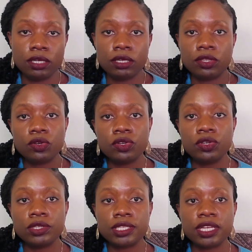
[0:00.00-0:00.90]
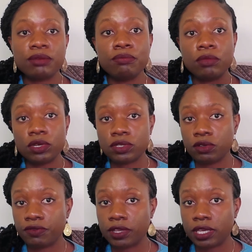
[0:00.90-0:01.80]
The good news is that most
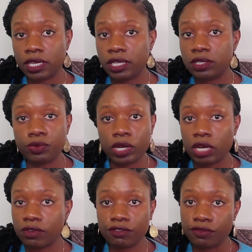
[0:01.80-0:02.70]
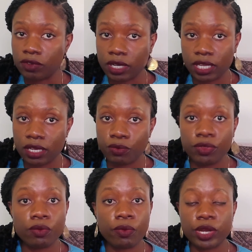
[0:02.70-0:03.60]
of the kids recover fully with the
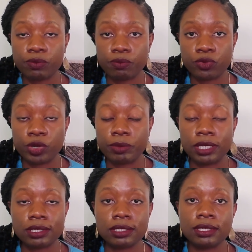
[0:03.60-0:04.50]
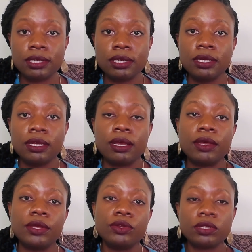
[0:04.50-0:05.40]
right treatment.
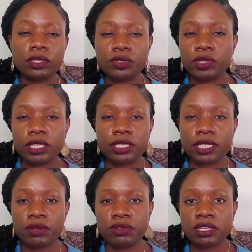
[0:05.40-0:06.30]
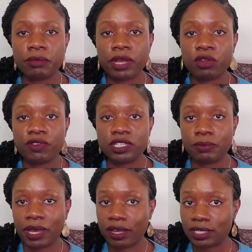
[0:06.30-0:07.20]
Doctors usually start with some kind of
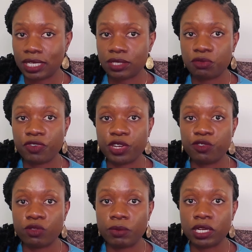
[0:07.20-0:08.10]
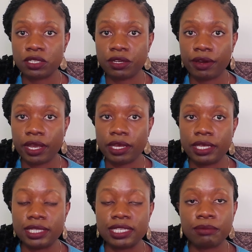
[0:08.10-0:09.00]
antibiotics to fight off the bacteria.
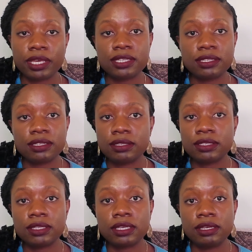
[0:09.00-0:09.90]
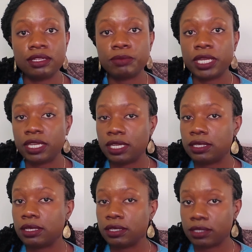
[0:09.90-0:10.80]
In some cases, the kids may need
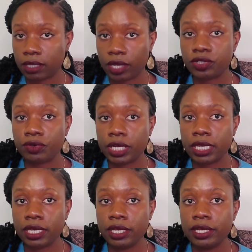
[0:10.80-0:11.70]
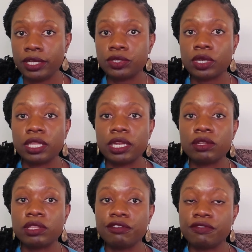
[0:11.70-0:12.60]
surgery to clean out the
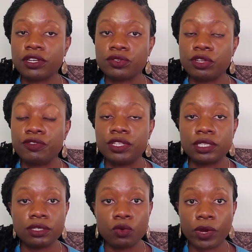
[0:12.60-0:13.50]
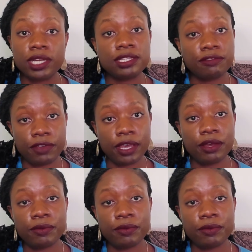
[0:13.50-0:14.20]
infection if it's quite severe.